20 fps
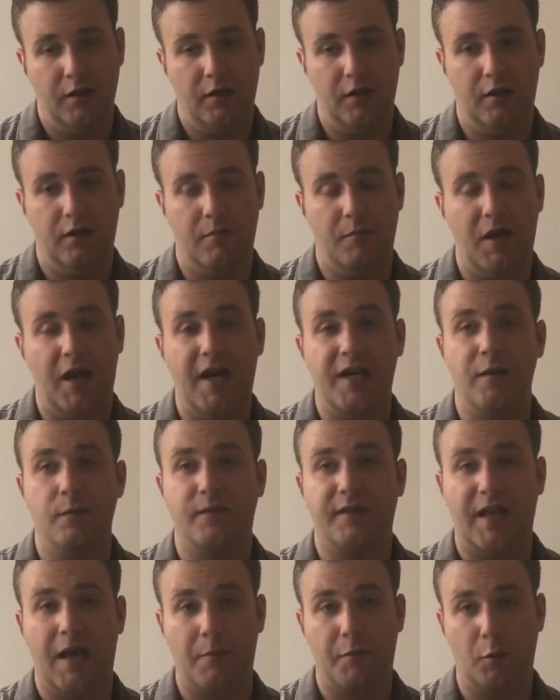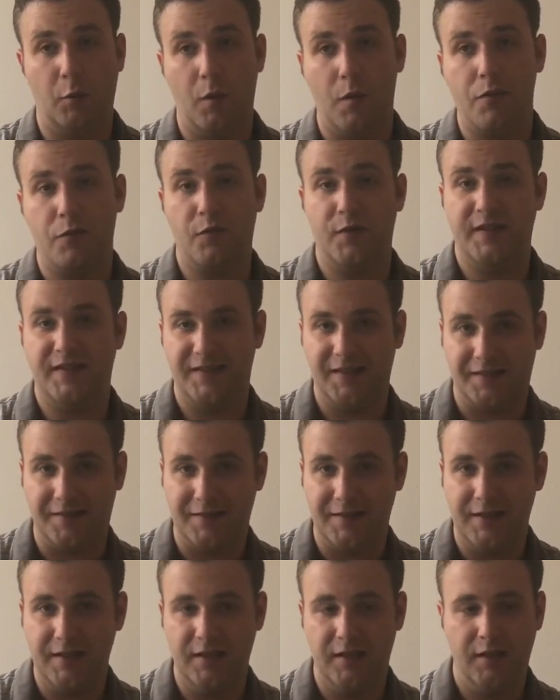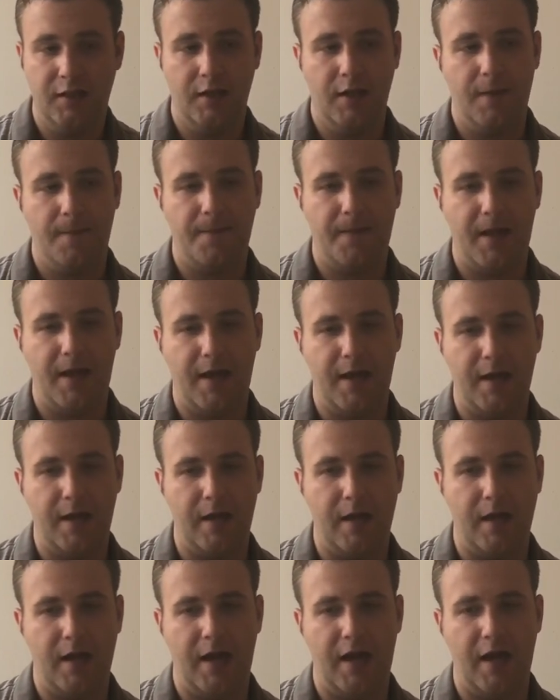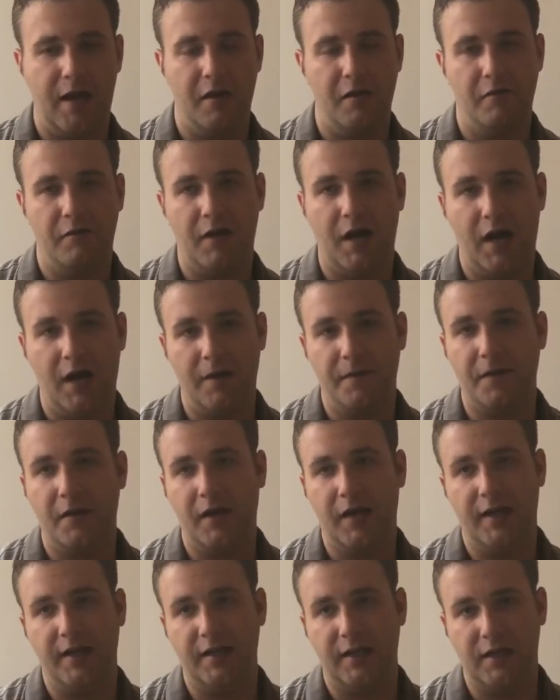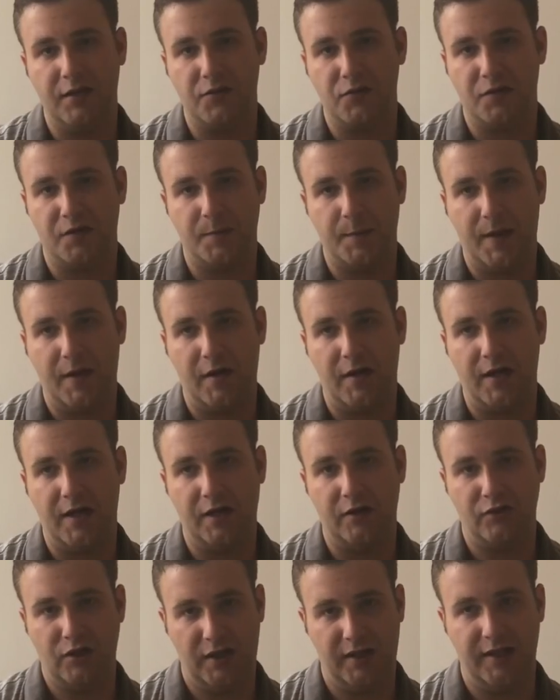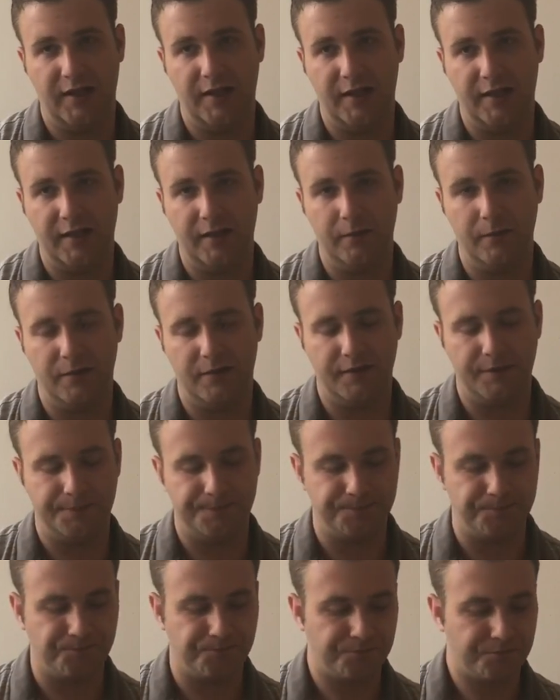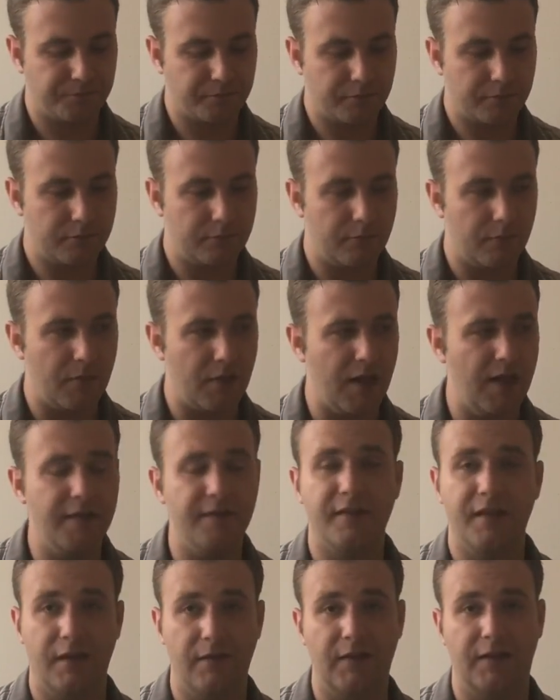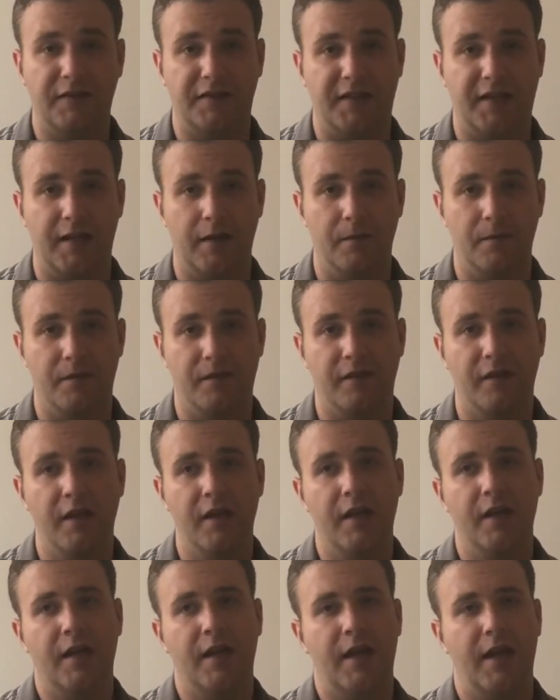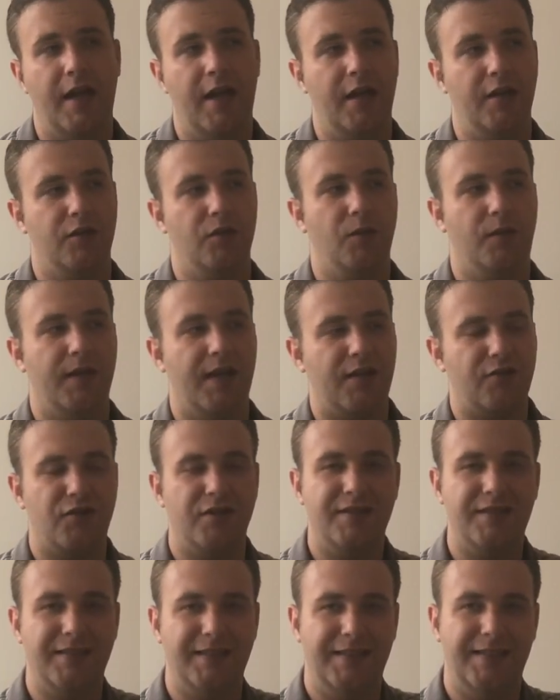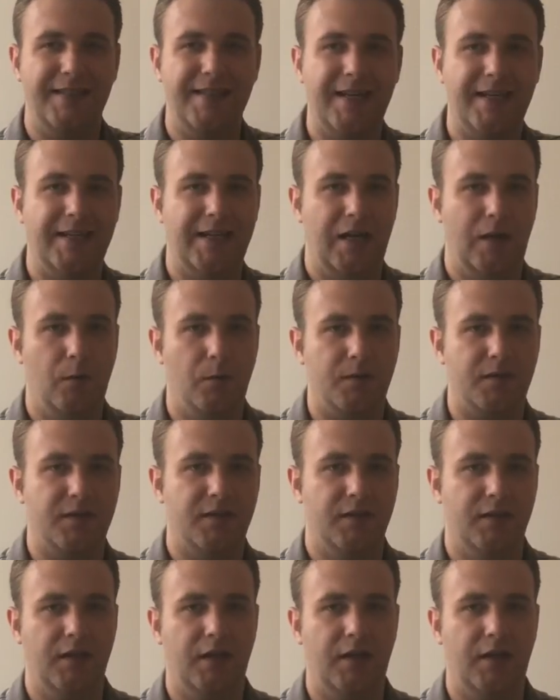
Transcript: I use Capital One 360. They have online interest-bearing checking accounts and savings accounts, and you can actually delineate out